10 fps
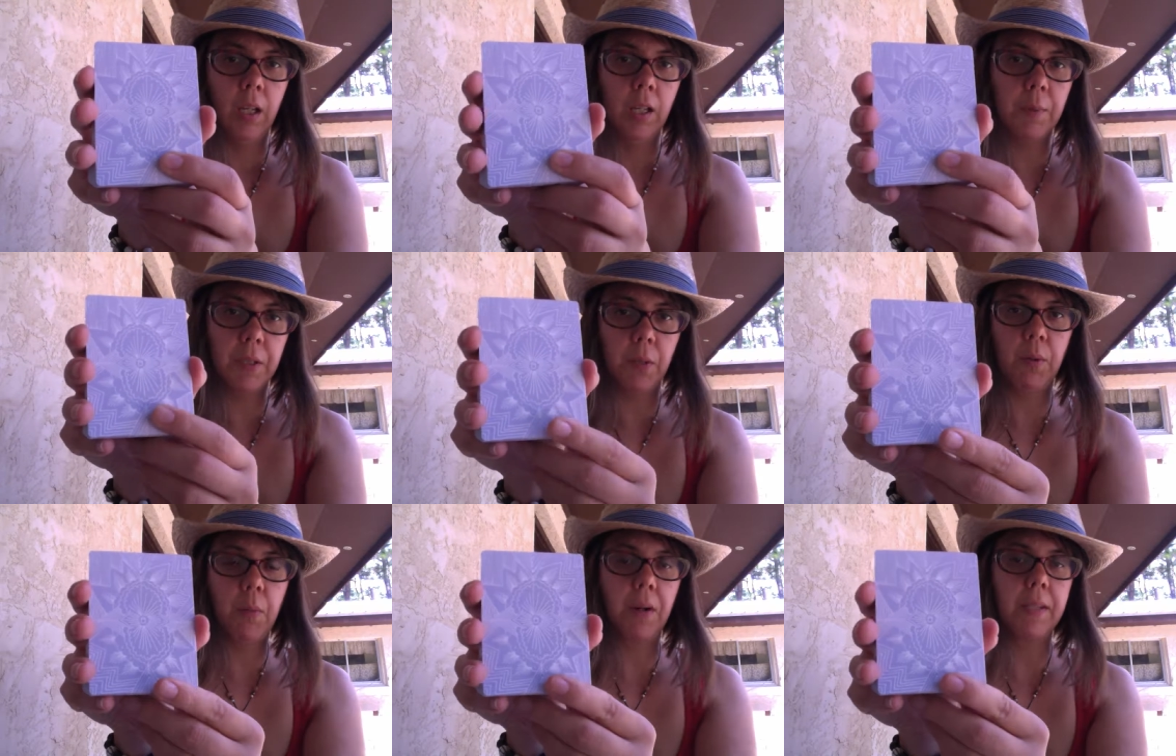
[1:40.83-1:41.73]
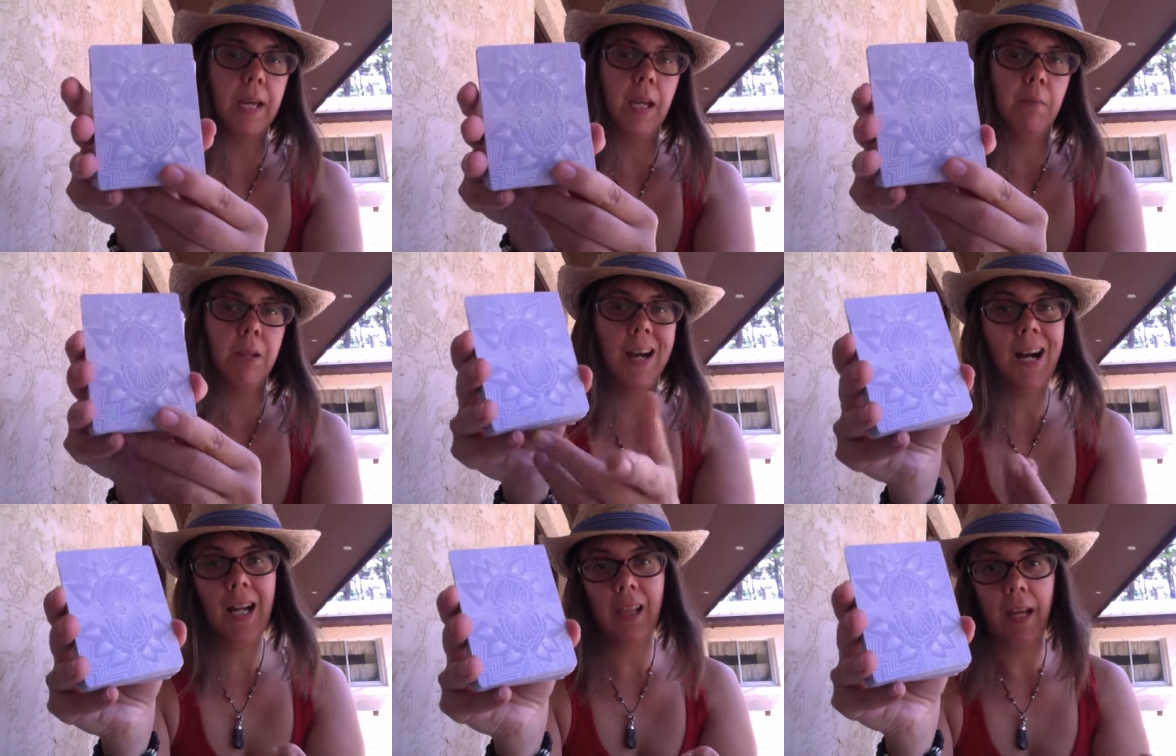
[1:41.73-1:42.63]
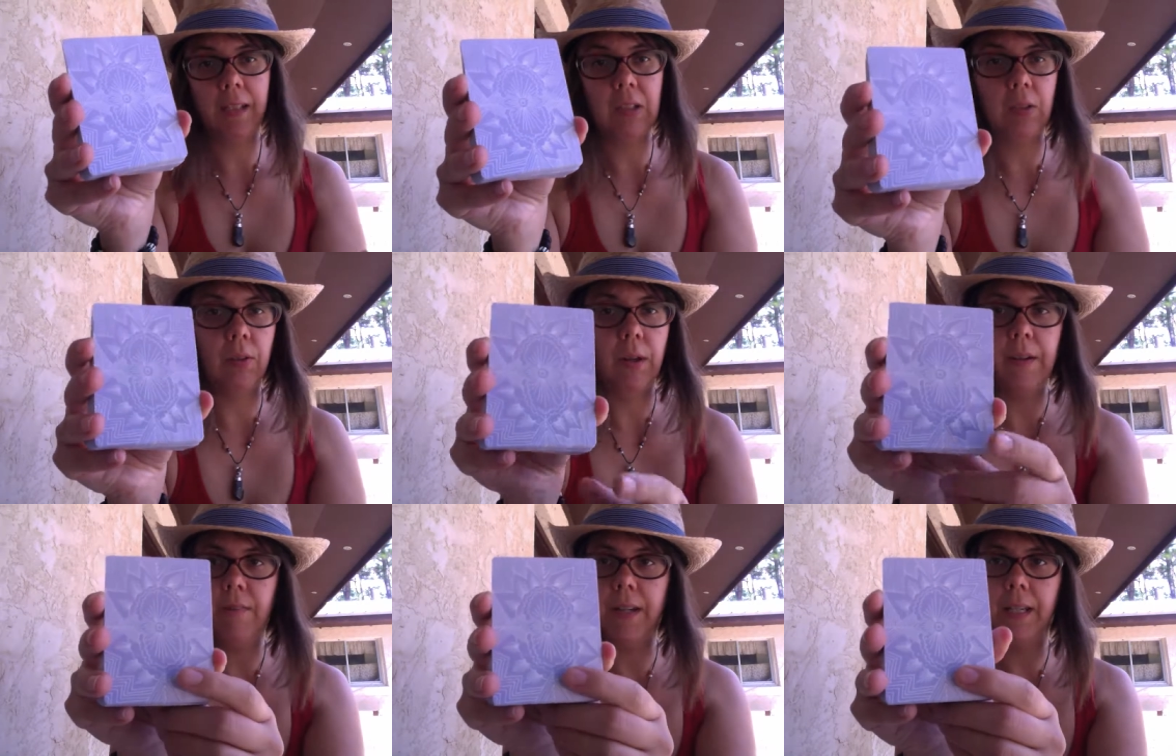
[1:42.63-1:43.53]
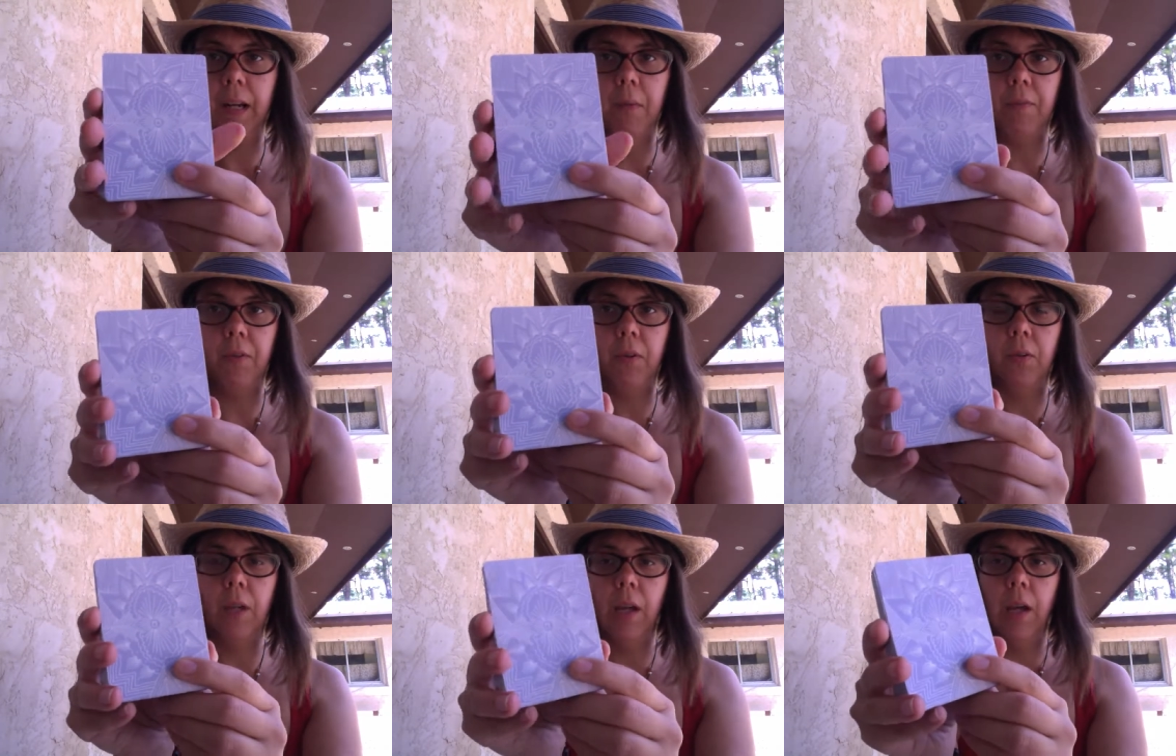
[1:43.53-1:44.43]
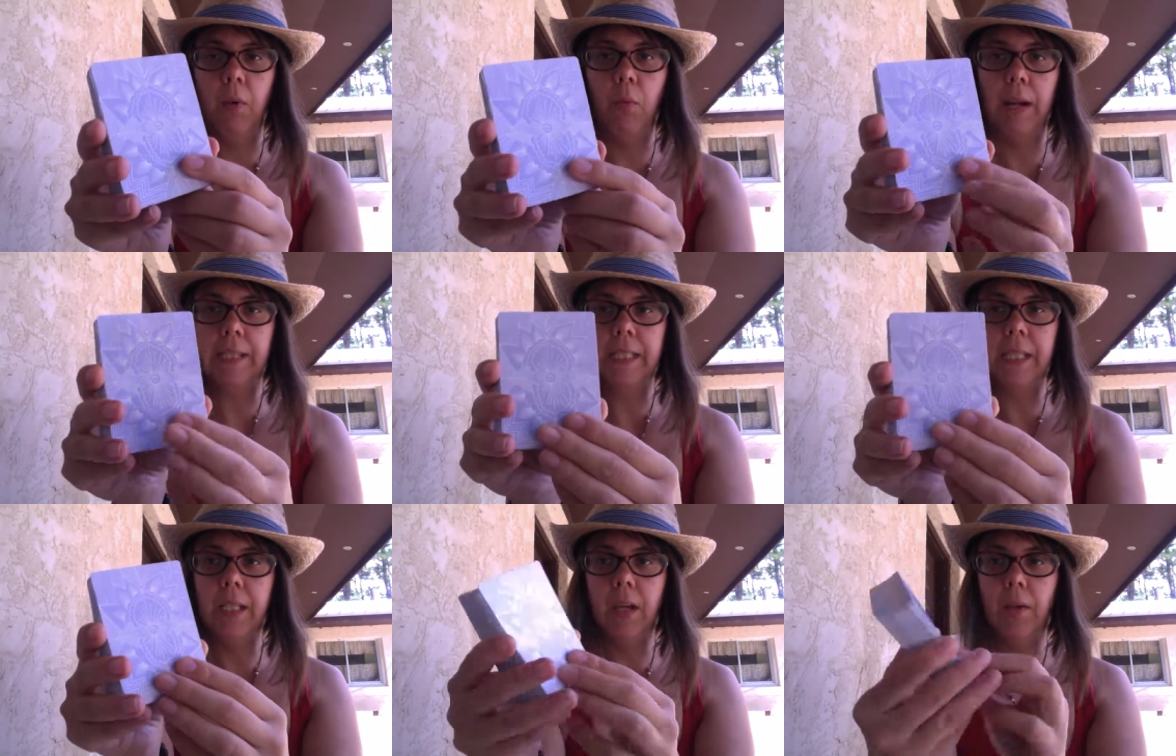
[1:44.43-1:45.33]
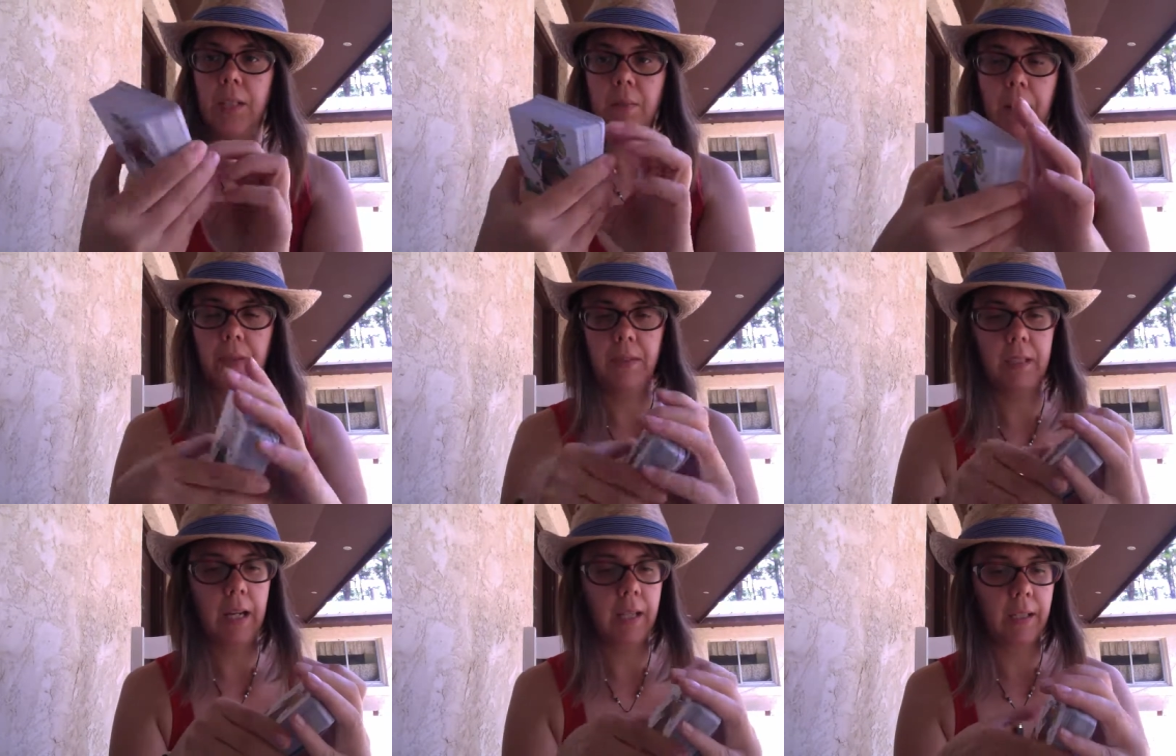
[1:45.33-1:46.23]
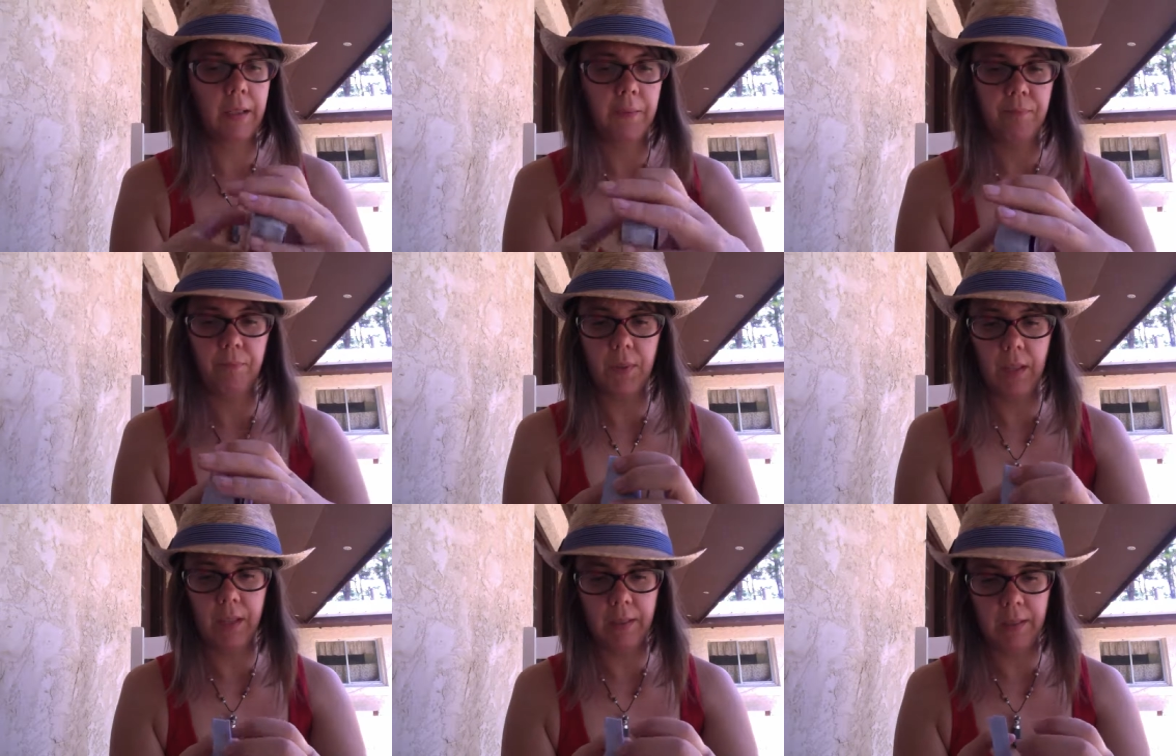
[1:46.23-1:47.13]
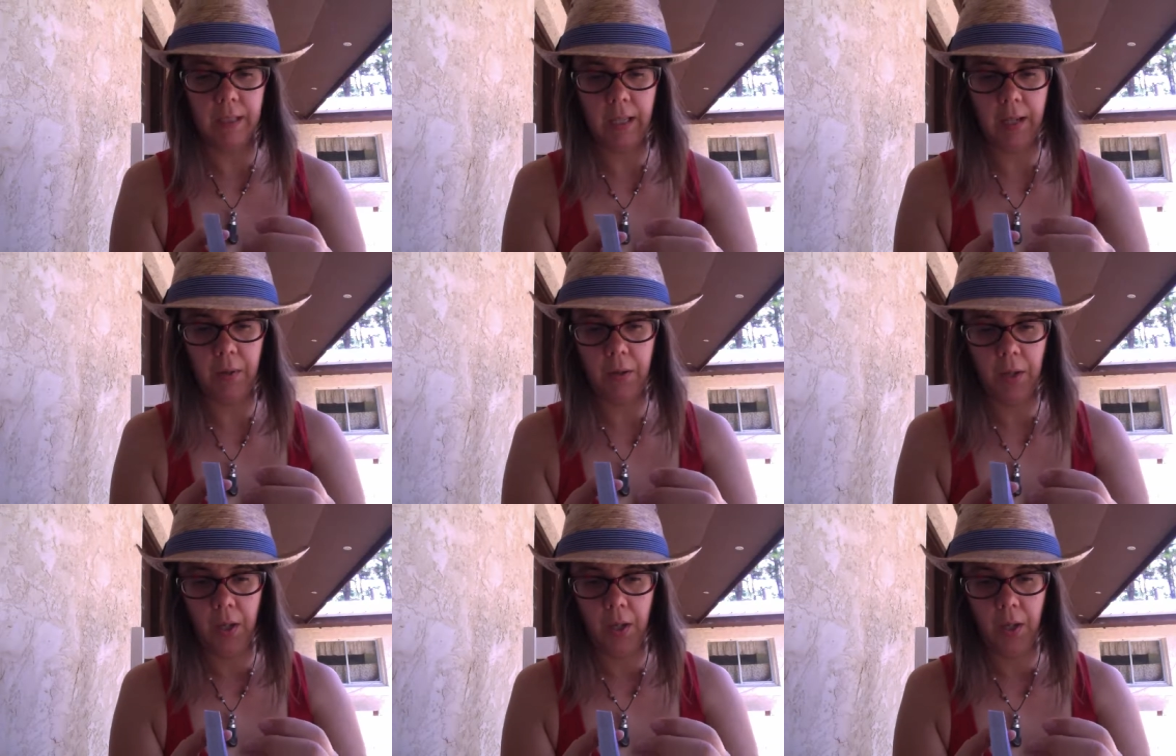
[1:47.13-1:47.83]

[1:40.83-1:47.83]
especially with Marseille, but I like to. I find it helpful. What I did notice about this deck is that